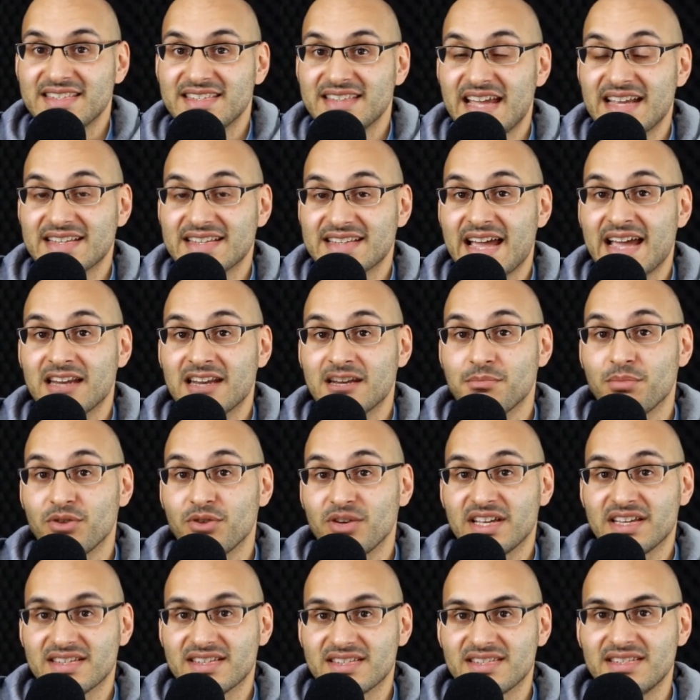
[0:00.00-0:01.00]
net
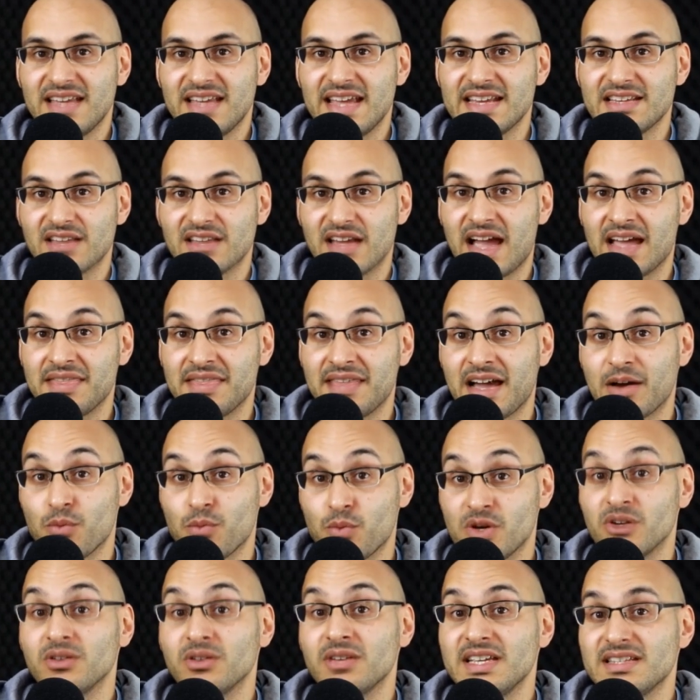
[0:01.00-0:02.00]
anabolic state, and that
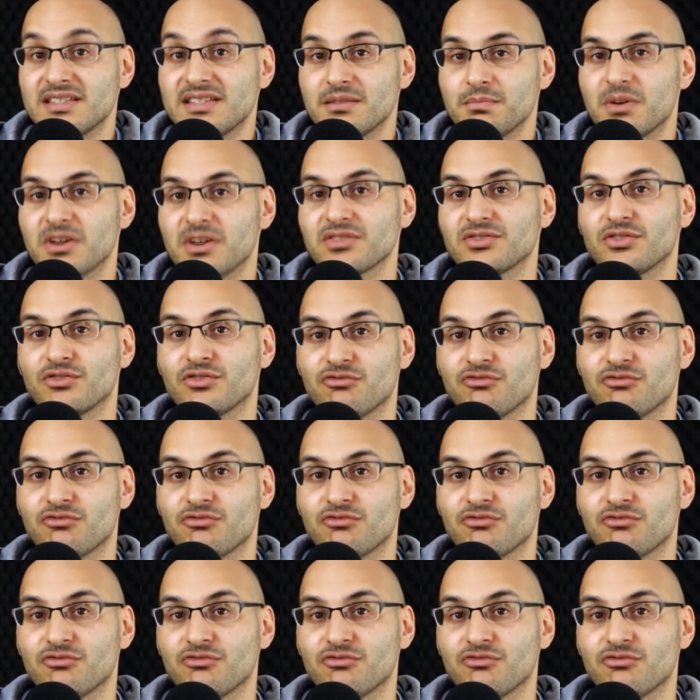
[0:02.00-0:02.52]
will lead to muscle